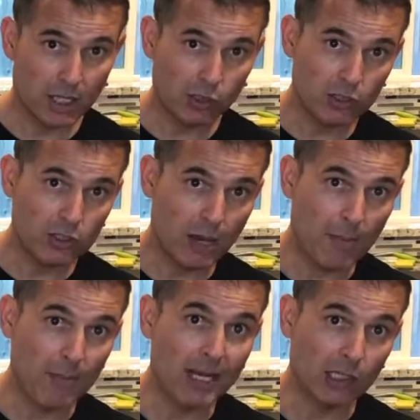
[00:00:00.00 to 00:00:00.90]
I'm
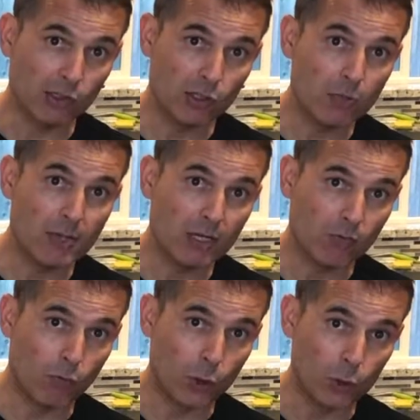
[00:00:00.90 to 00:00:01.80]
going to make a little bit
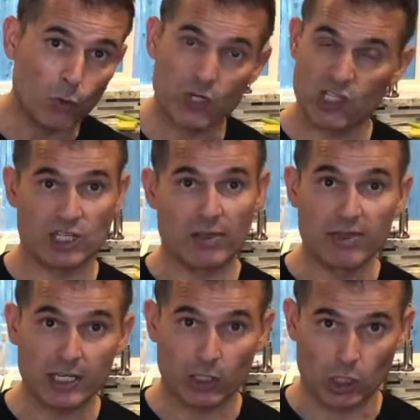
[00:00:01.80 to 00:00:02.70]
of roux, which is
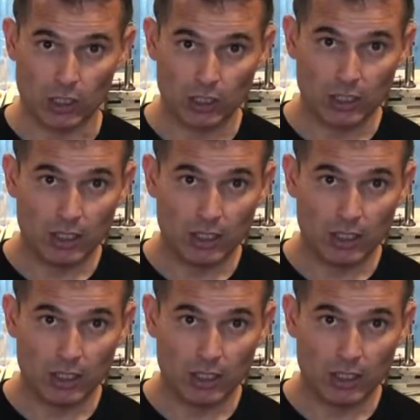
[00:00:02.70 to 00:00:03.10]
a thickener